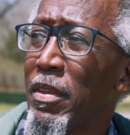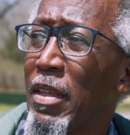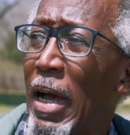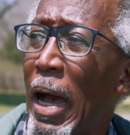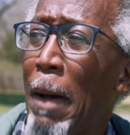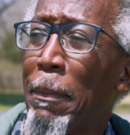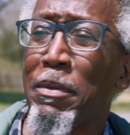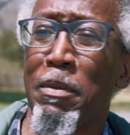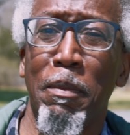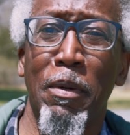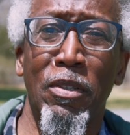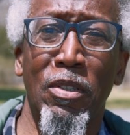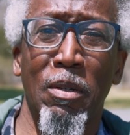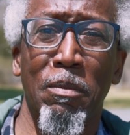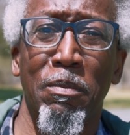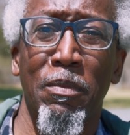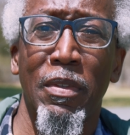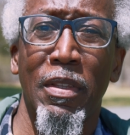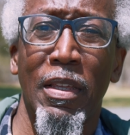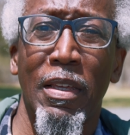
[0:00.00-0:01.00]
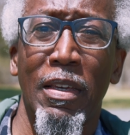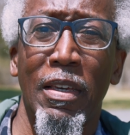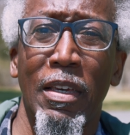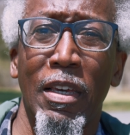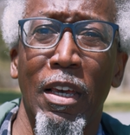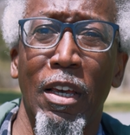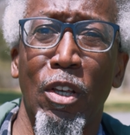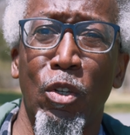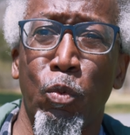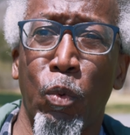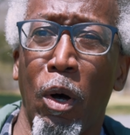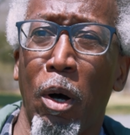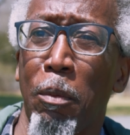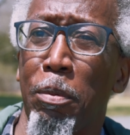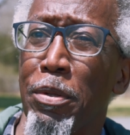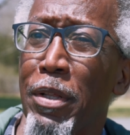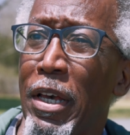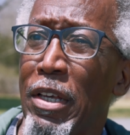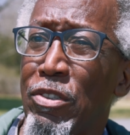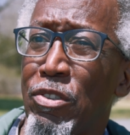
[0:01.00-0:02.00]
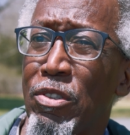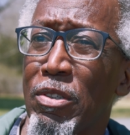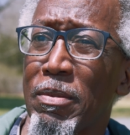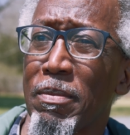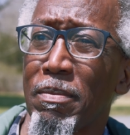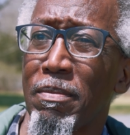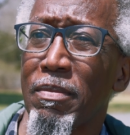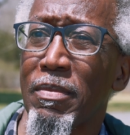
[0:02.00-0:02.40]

optimism is well placed.